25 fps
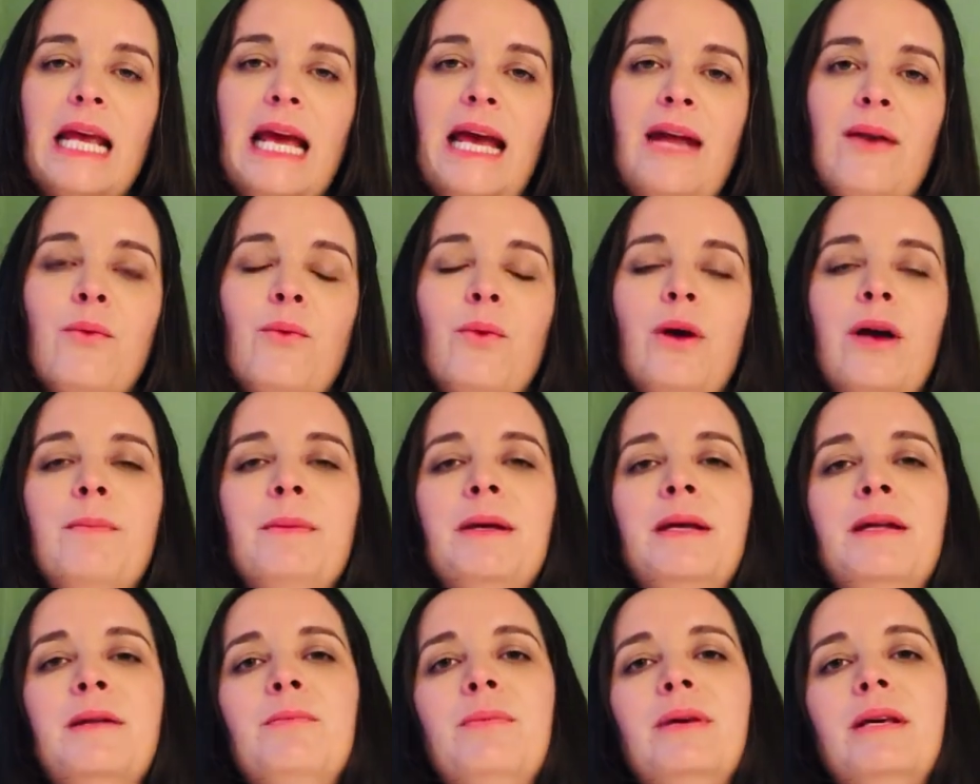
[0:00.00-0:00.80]
and
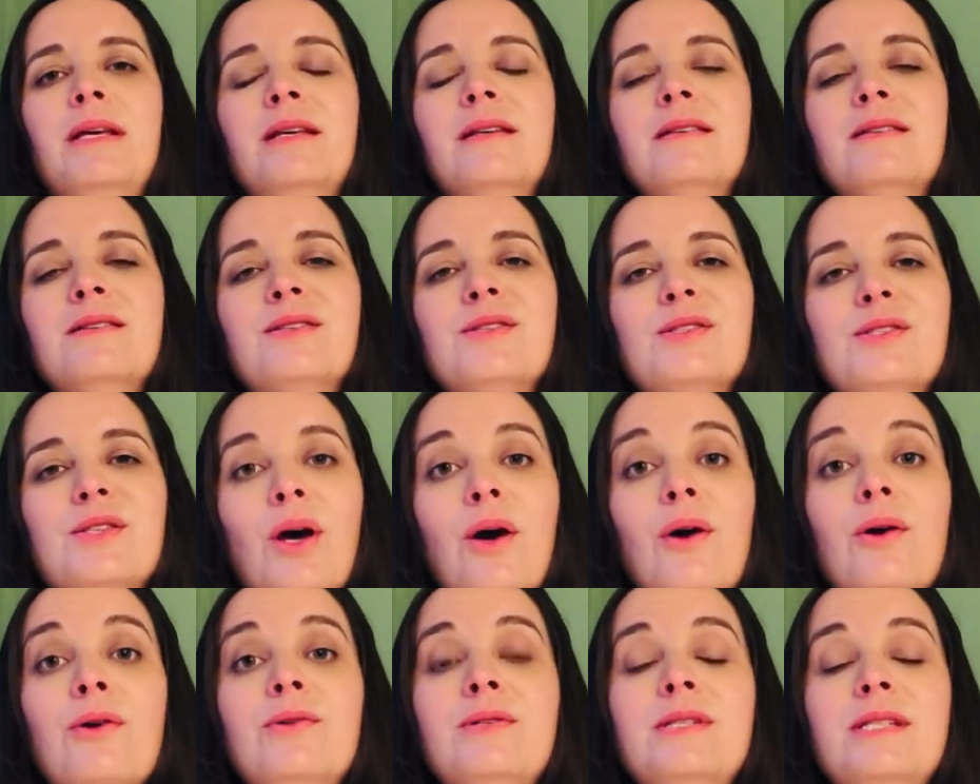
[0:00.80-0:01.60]
women being
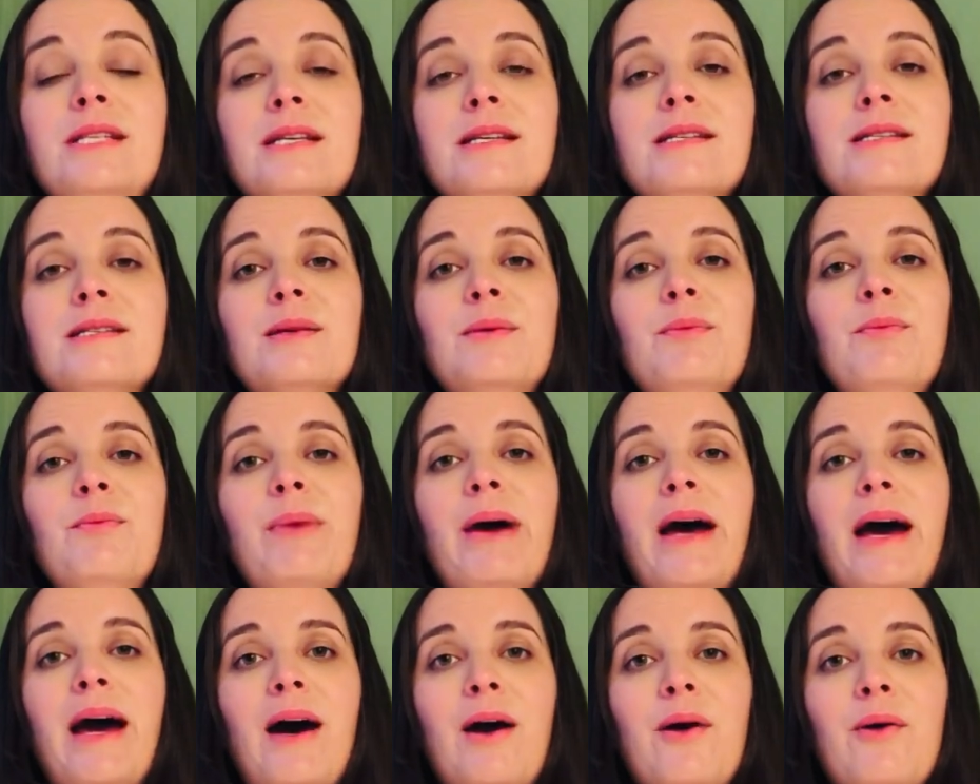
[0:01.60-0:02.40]
so
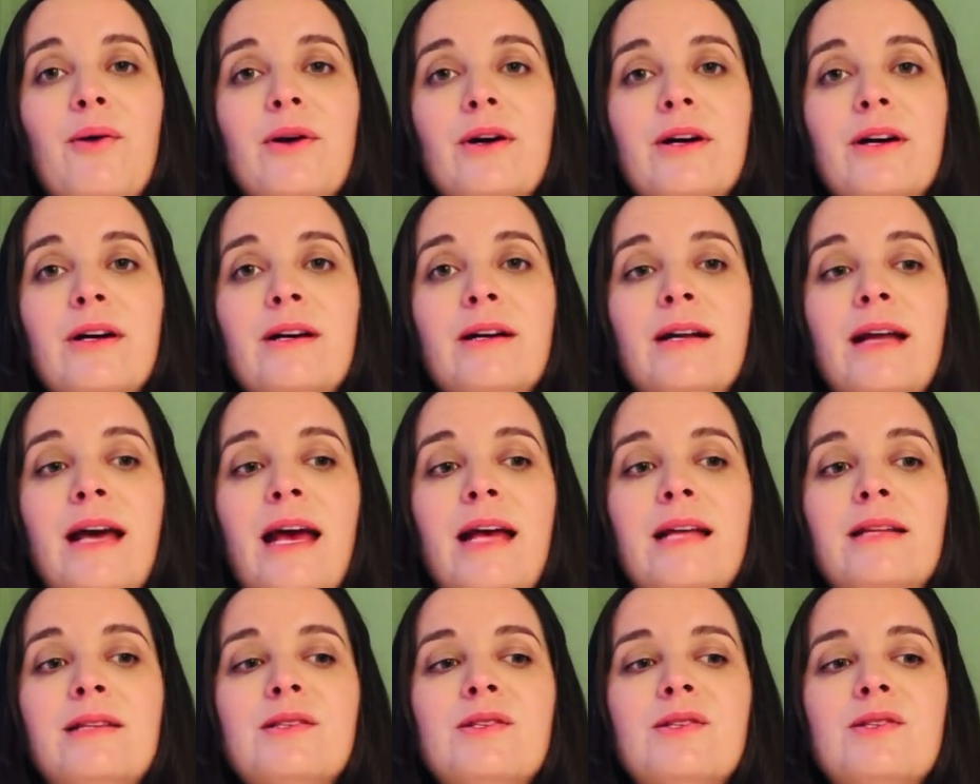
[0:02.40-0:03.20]
disempowered
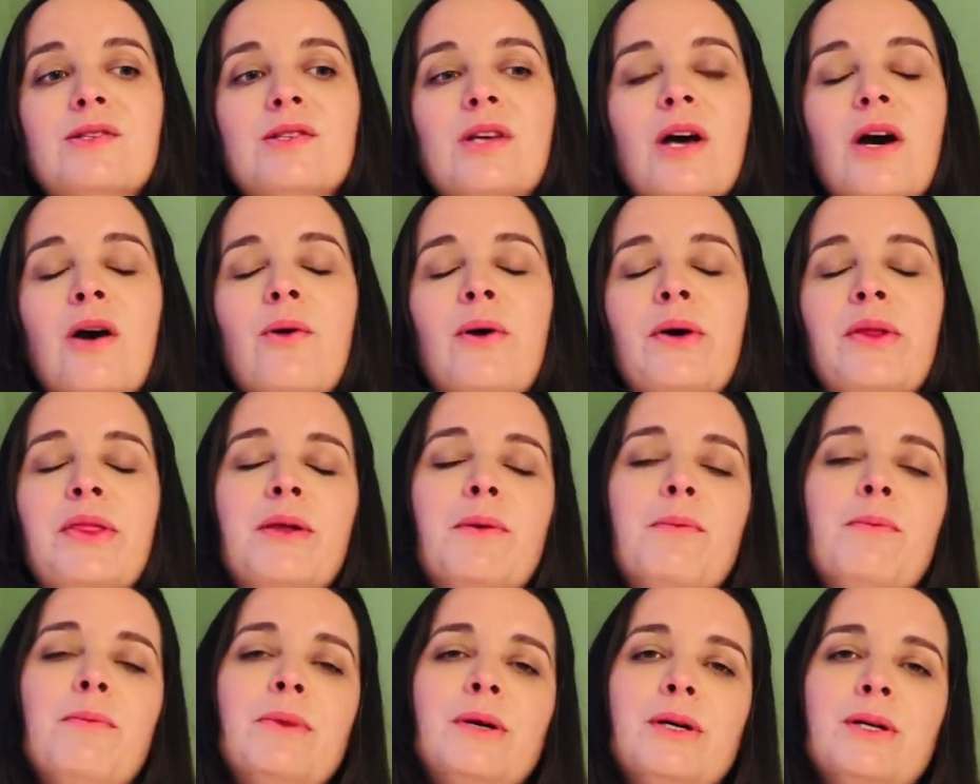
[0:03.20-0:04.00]
and so at
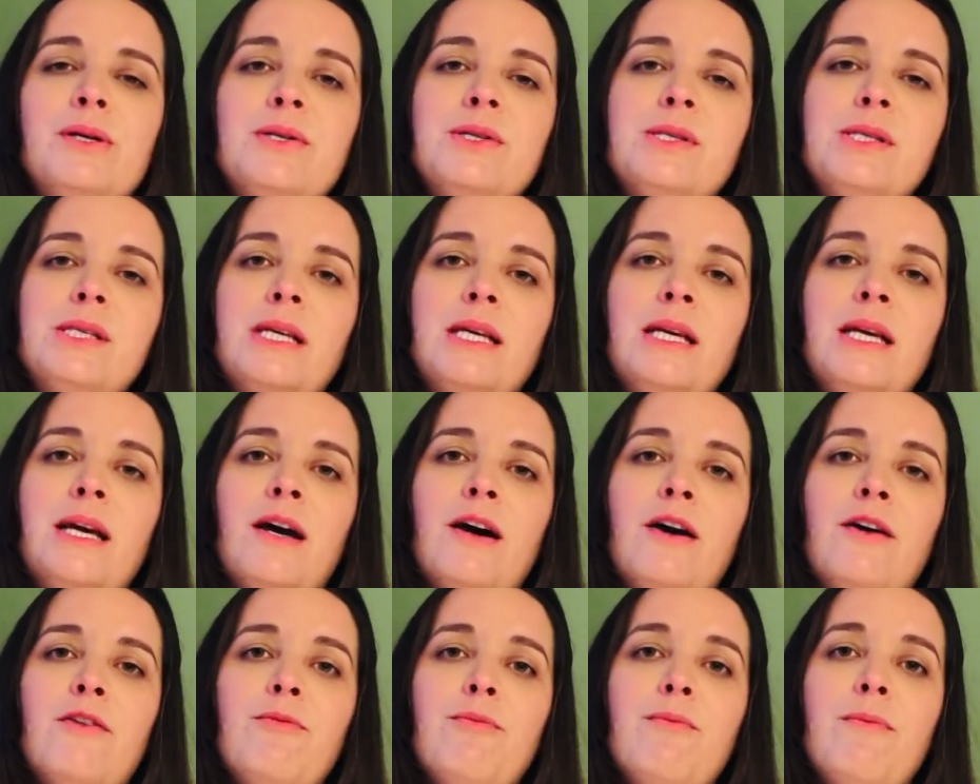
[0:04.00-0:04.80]
the mercy
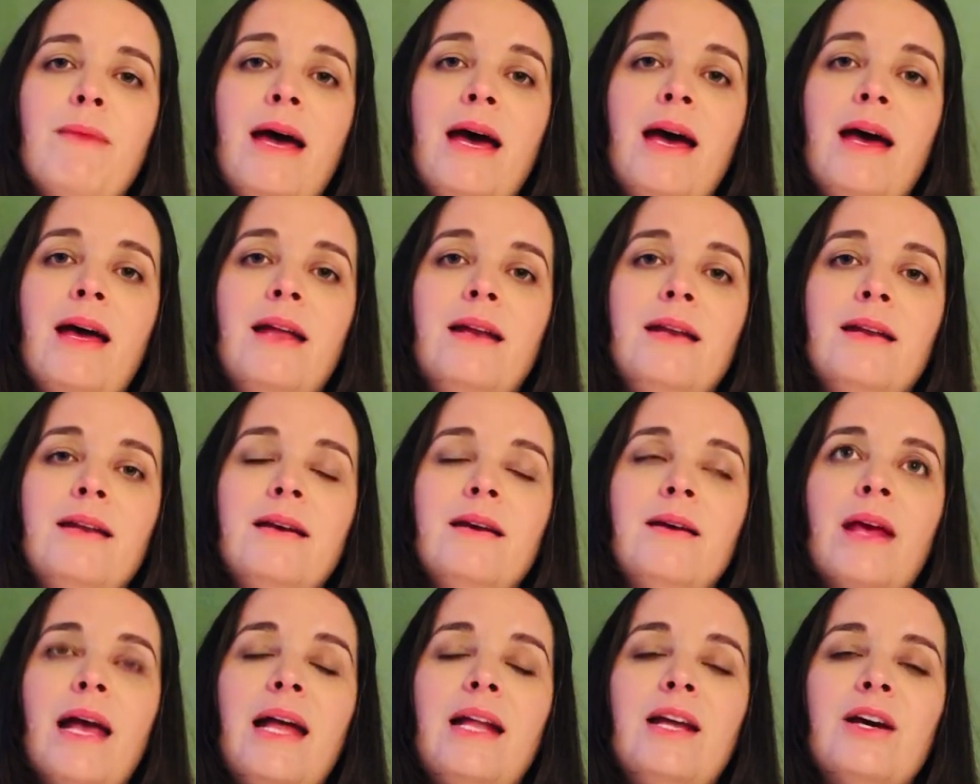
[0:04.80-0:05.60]
of men
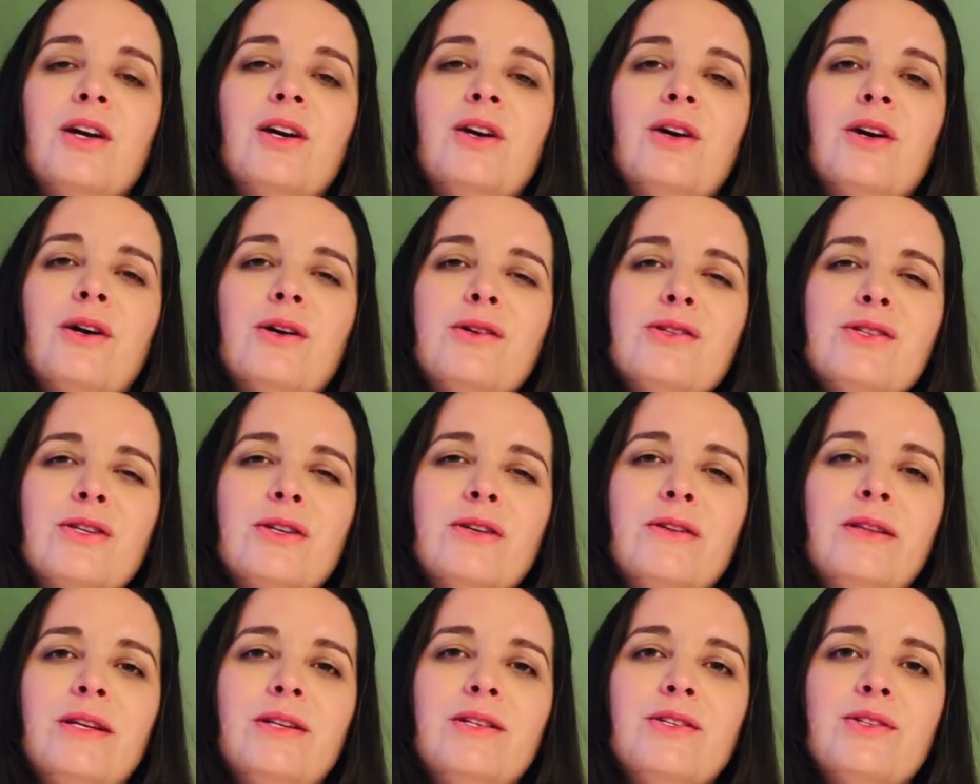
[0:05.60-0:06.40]
in a
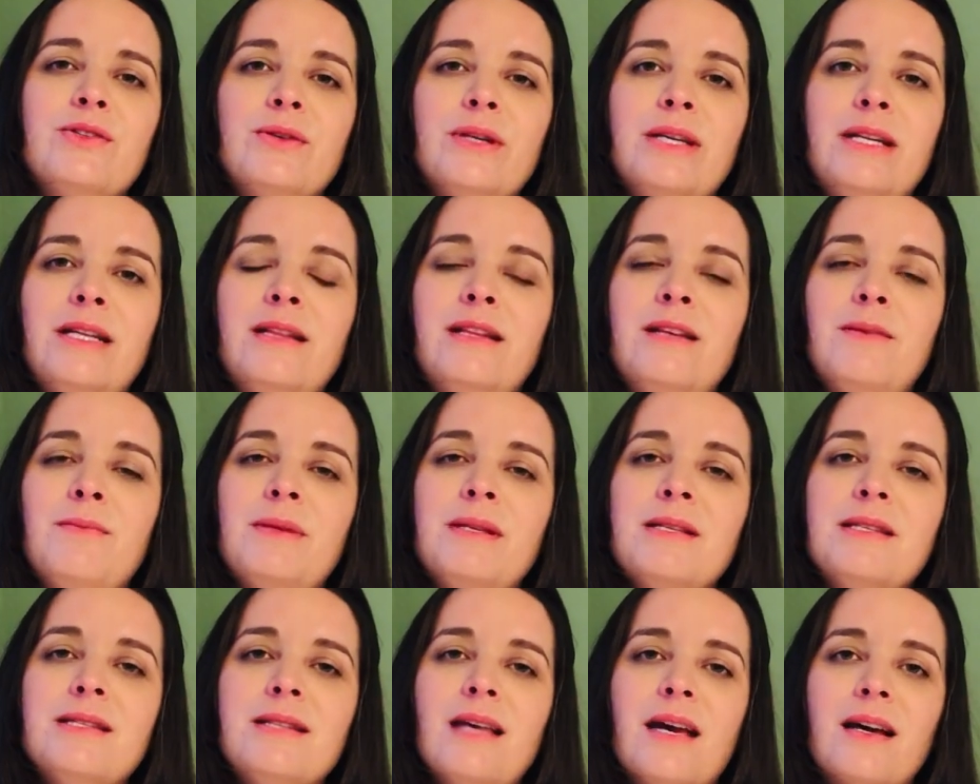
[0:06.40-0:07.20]
culture that treated them
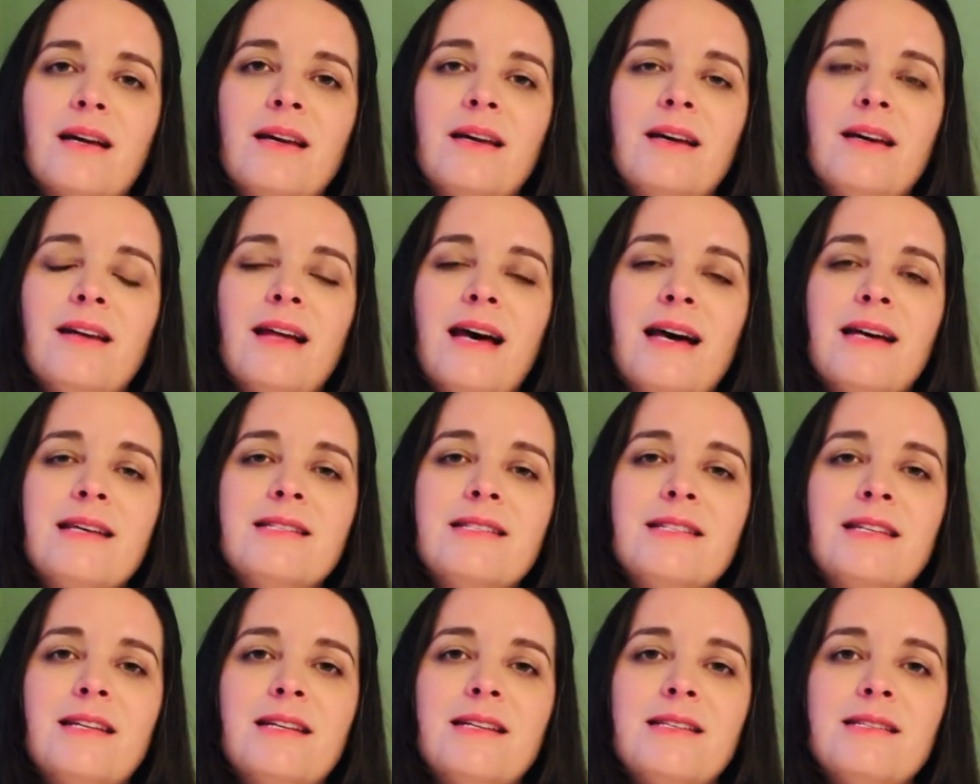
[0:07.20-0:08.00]
as second class
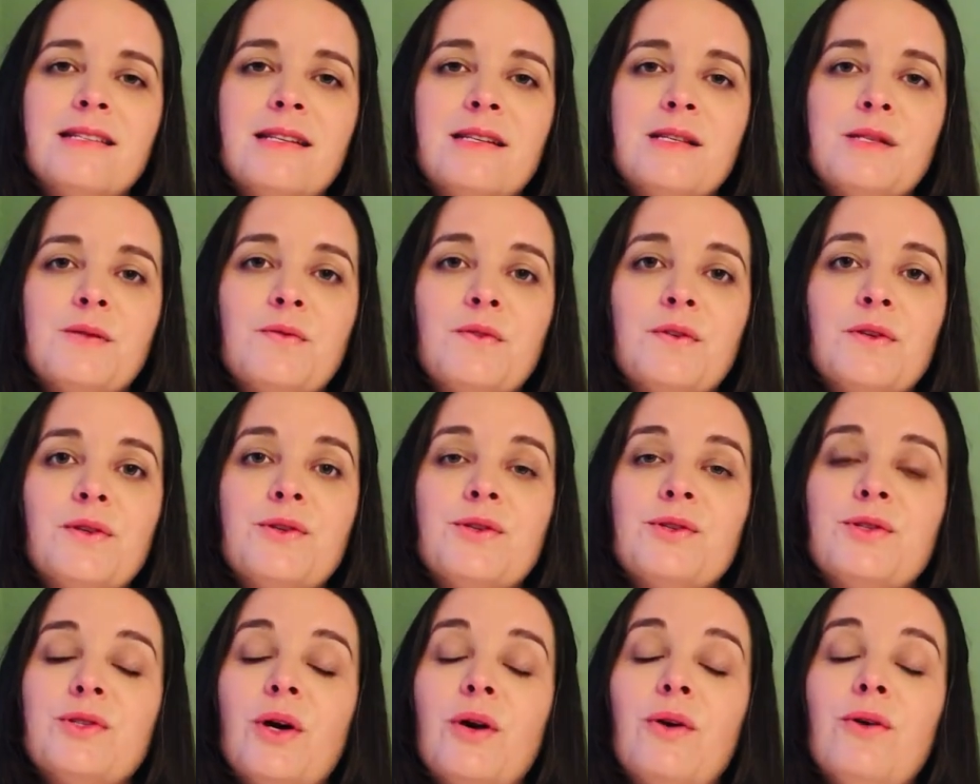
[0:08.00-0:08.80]
citizens for
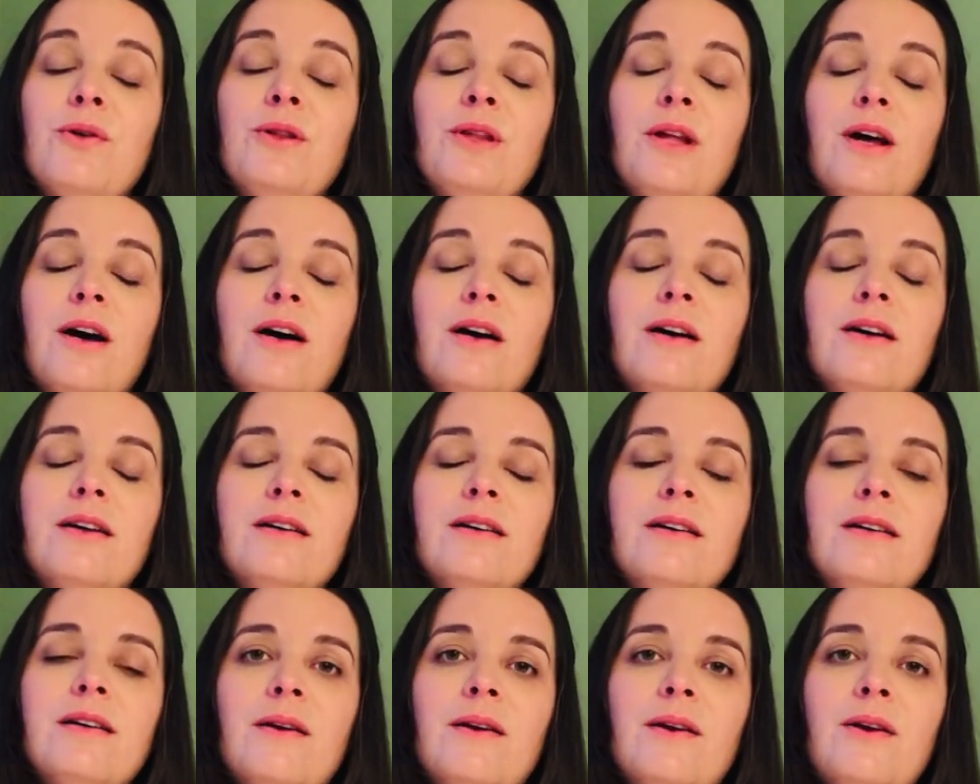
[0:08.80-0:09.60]
so
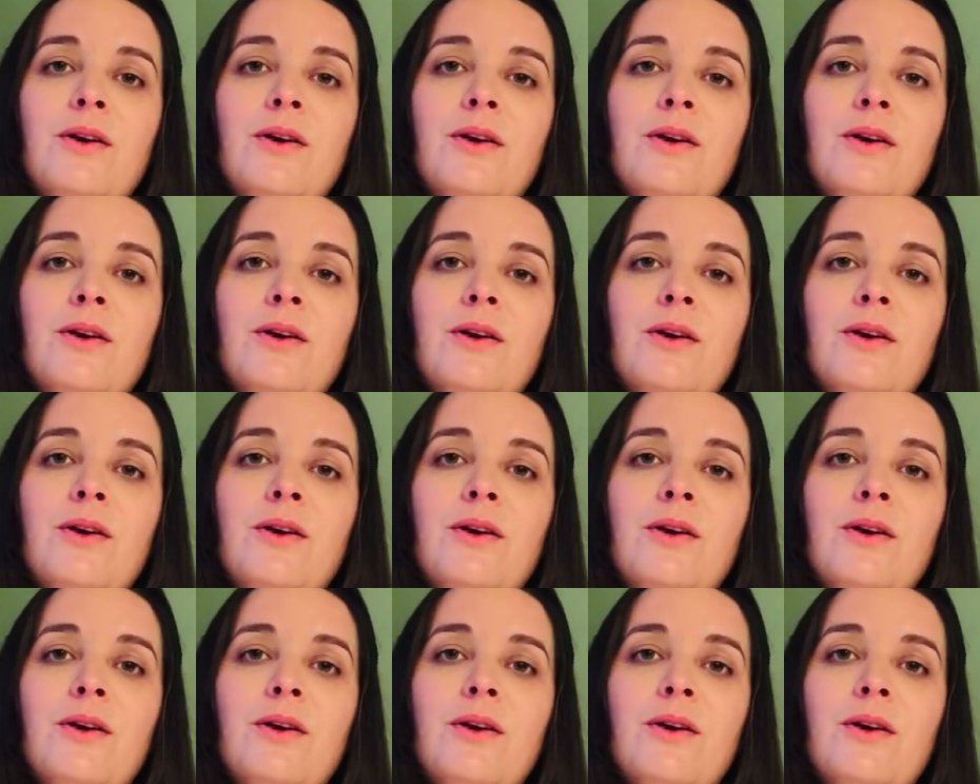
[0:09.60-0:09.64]
long